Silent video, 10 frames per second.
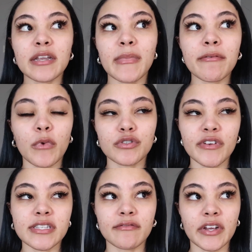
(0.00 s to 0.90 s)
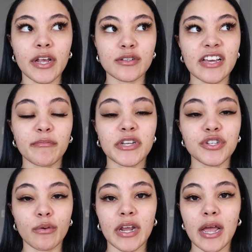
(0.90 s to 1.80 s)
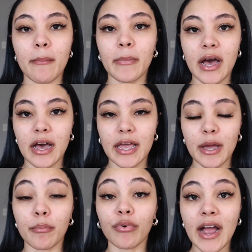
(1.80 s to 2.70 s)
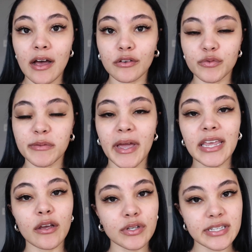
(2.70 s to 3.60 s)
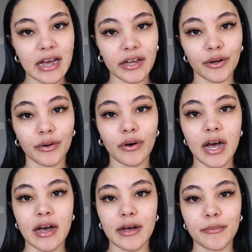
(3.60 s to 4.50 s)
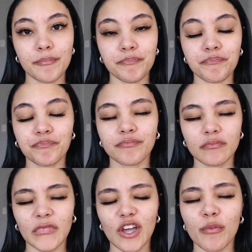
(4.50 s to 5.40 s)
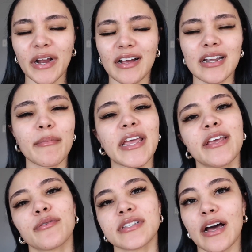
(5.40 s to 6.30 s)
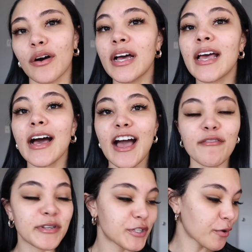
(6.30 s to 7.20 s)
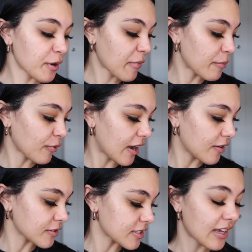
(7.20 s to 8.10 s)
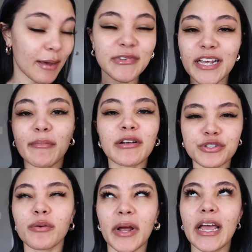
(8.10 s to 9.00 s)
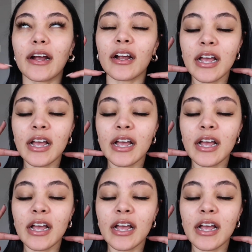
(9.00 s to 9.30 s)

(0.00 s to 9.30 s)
my most recent videos, I've been doing my brows with my Eco Style, oh my god, not my Eco Style. I've been doing my brows, I'm thinking about doing my hair.